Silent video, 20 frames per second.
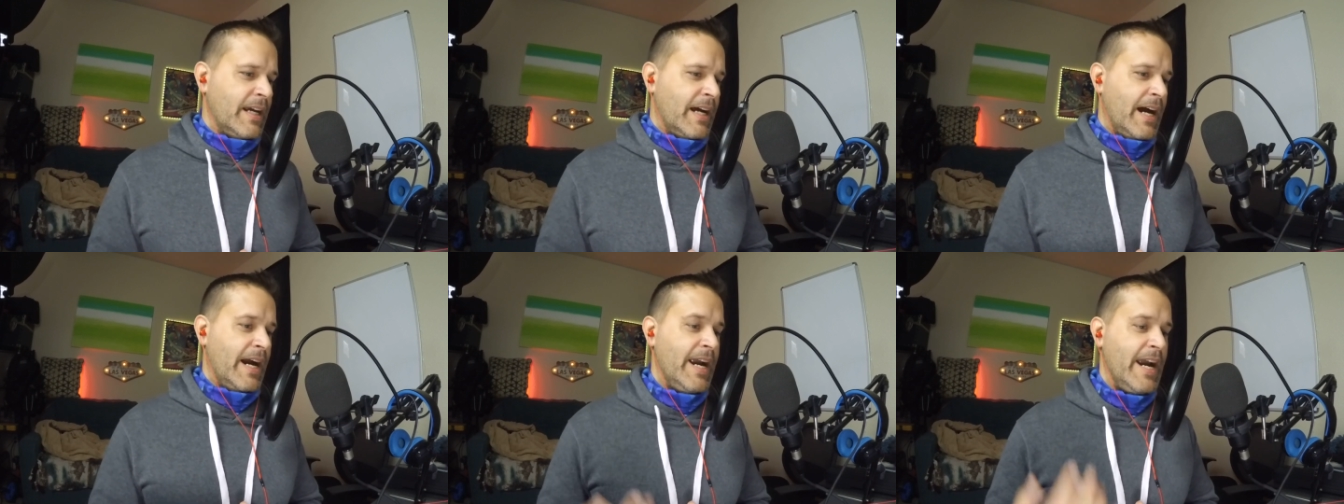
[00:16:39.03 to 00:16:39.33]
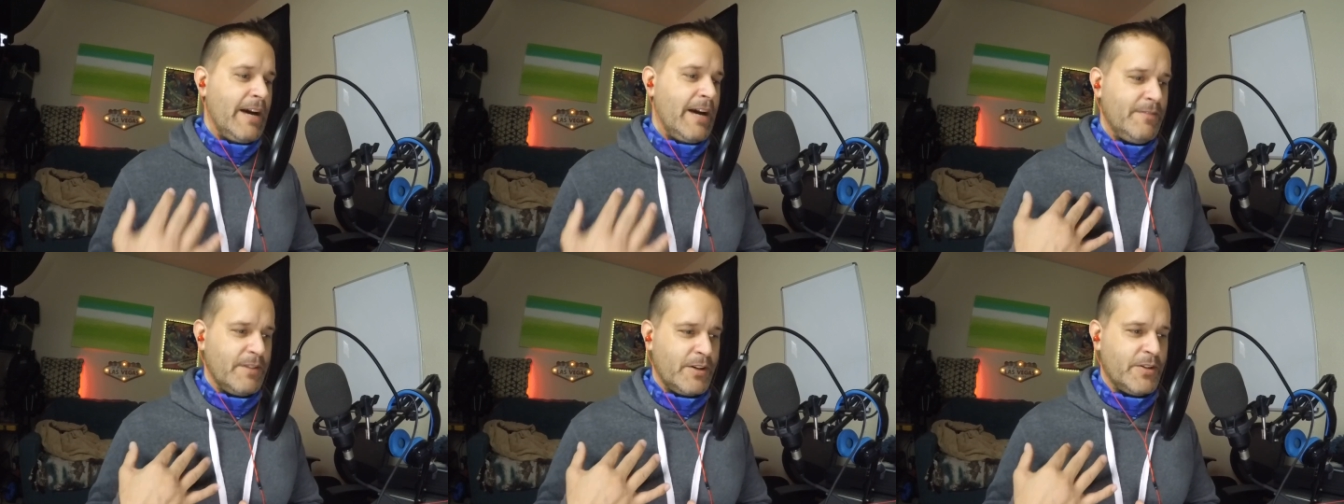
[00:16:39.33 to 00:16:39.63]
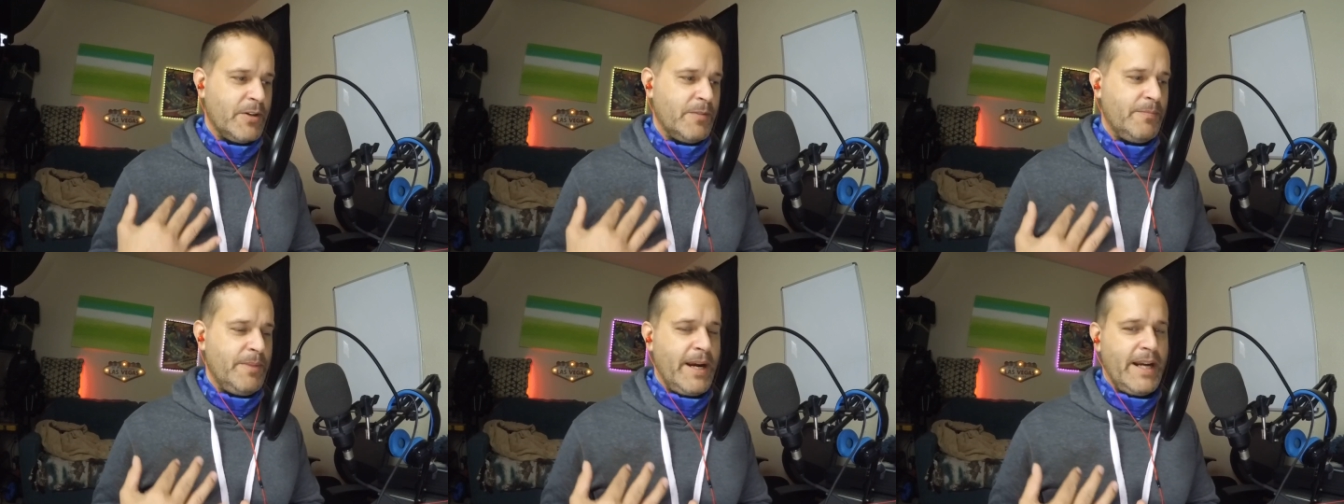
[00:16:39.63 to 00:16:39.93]
I have a
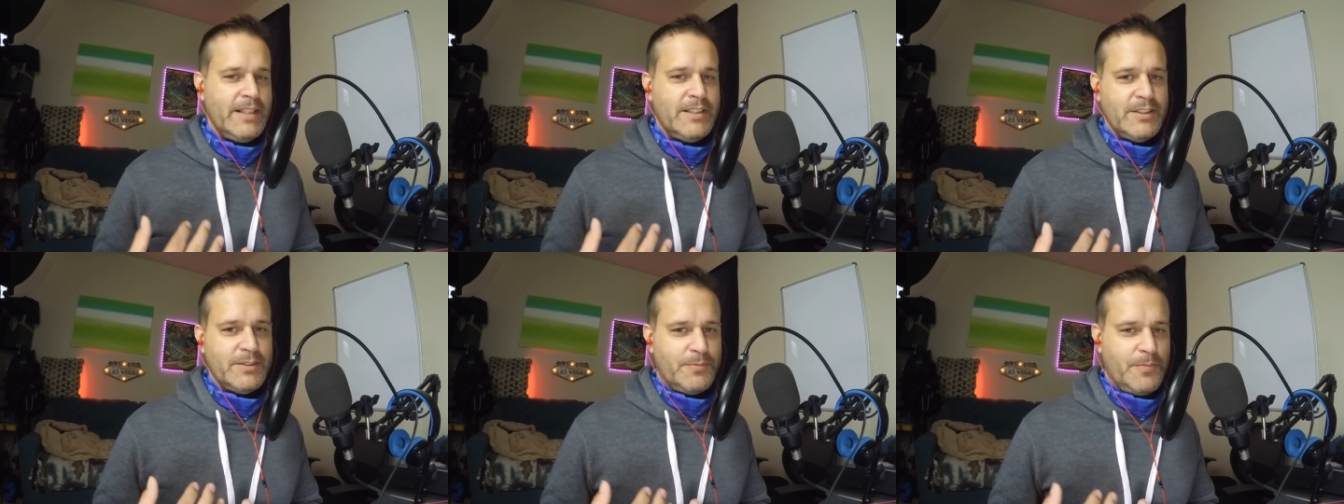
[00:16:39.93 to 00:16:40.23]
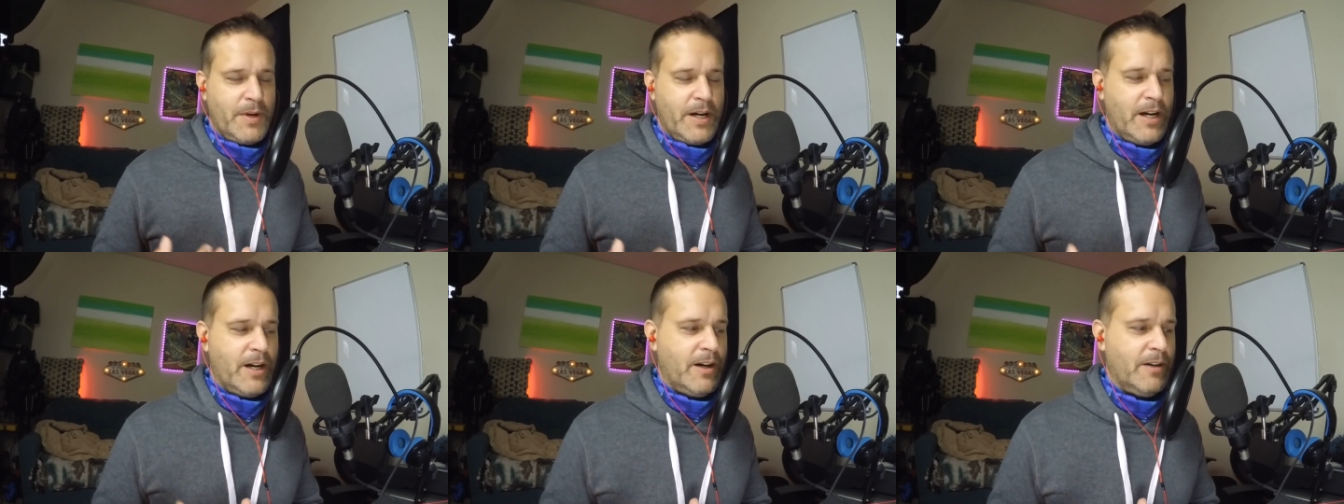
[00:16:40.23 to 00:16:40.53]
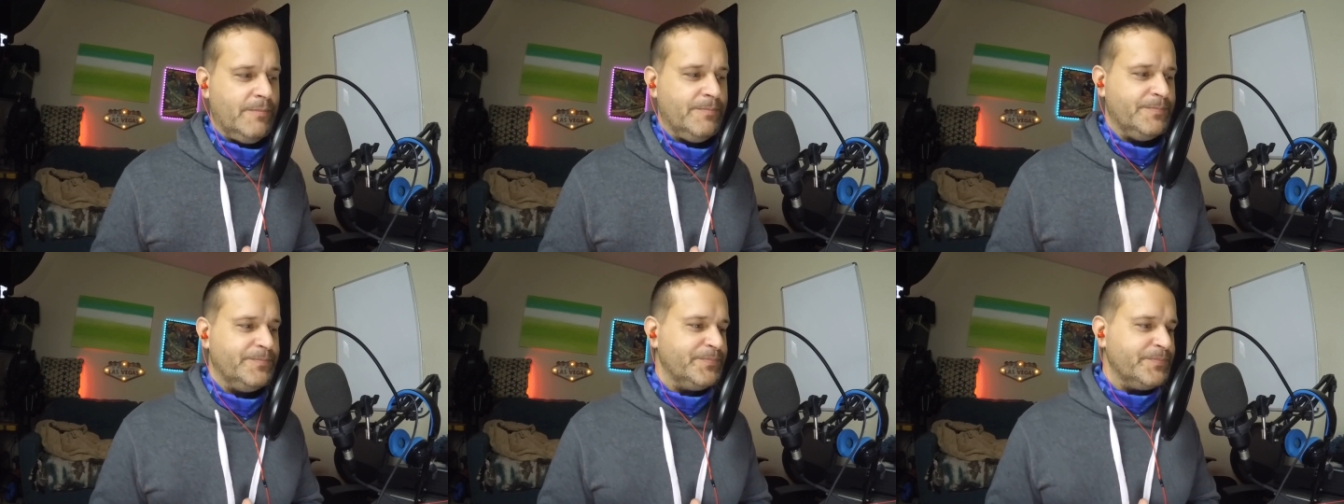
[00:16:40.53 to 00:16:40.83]
group page as
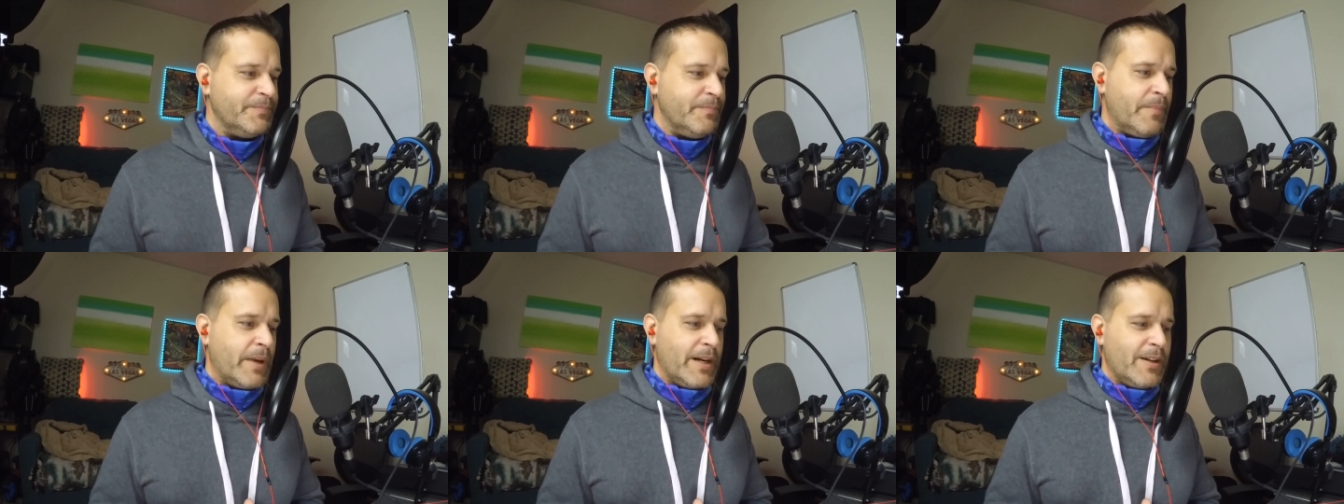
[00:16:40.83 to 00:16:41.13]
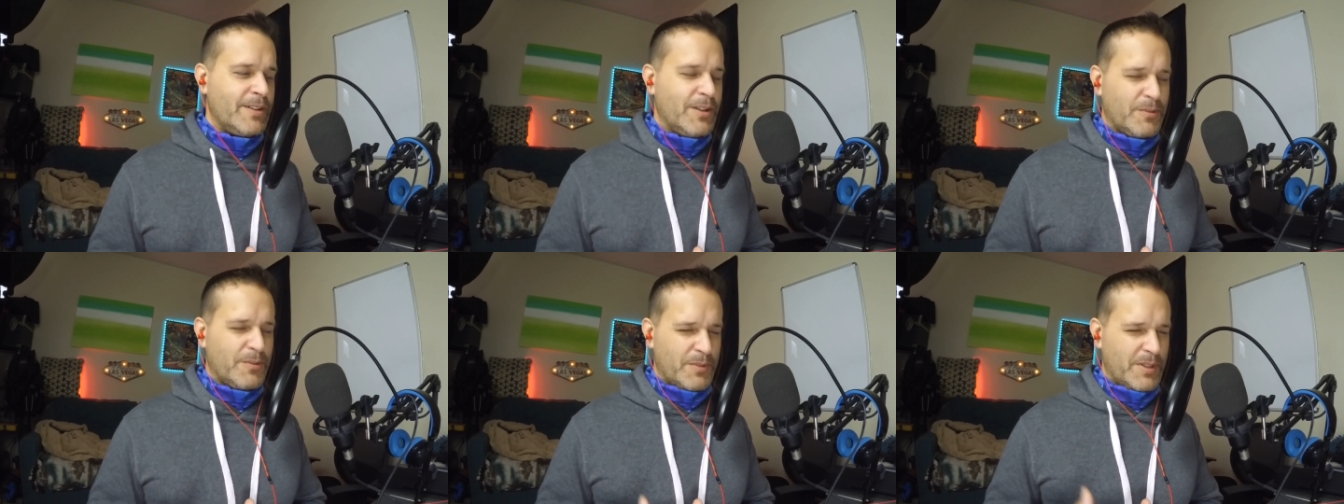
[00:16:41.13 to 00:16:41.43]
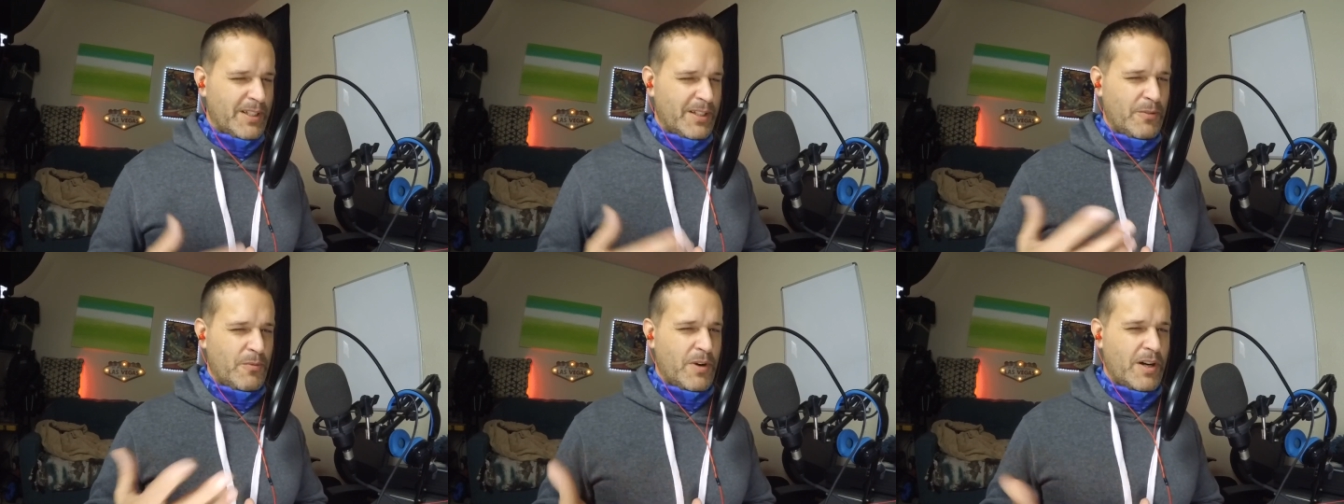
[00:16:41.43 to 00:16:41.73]
well, but I don't
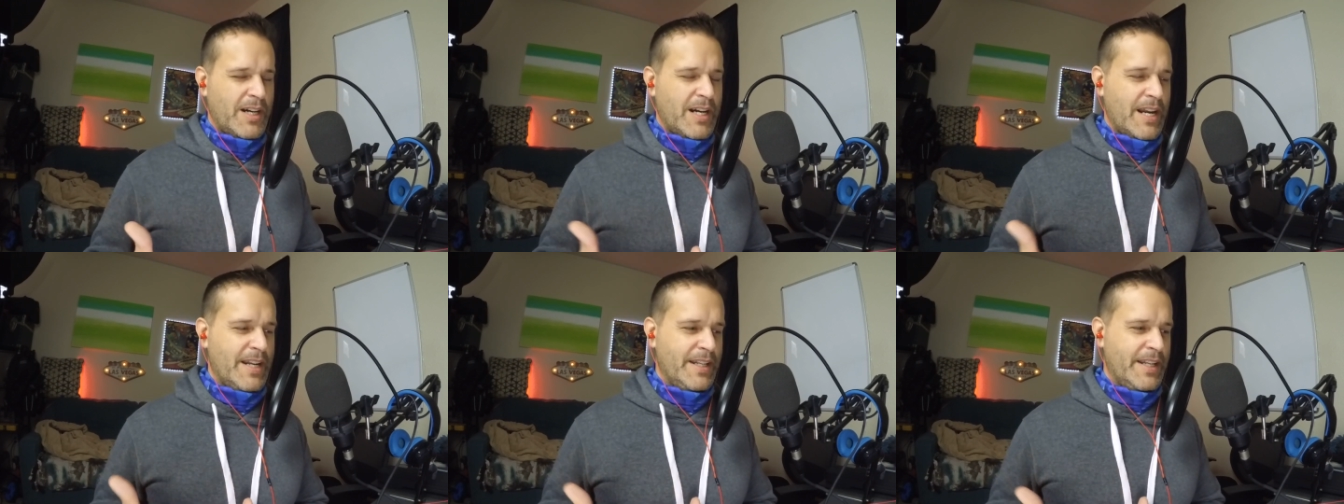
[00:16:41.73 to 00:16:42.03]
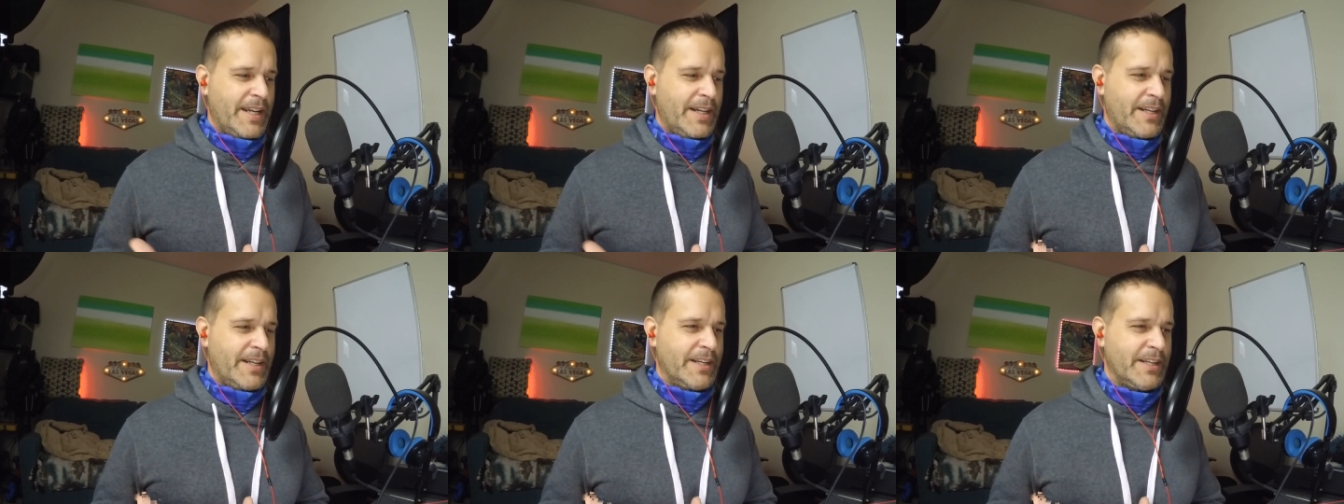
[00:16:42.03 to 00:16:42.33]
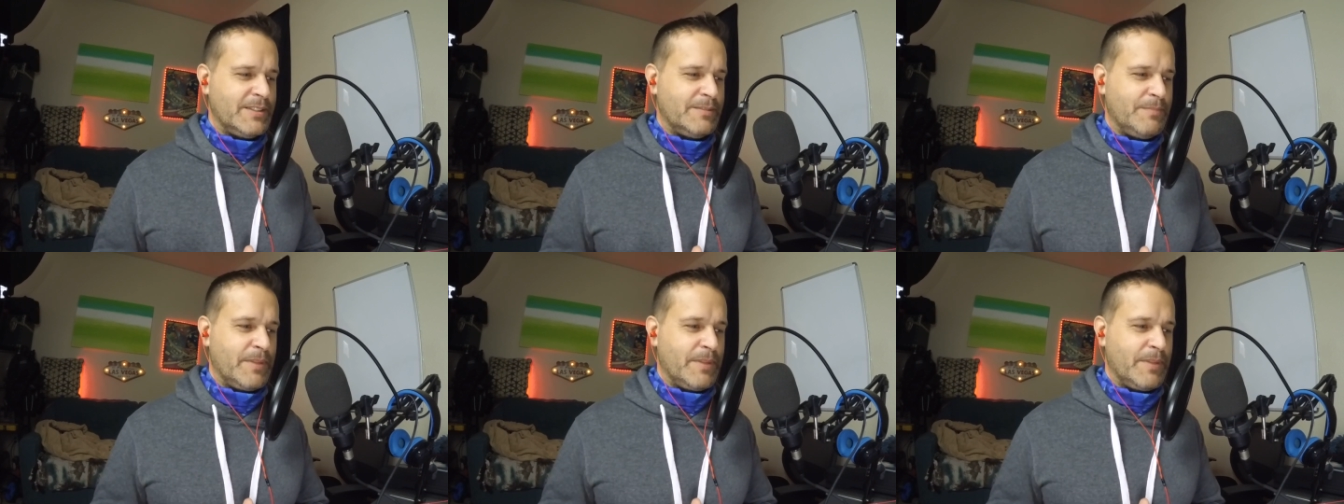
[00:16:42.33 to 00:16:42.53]
really work on deals.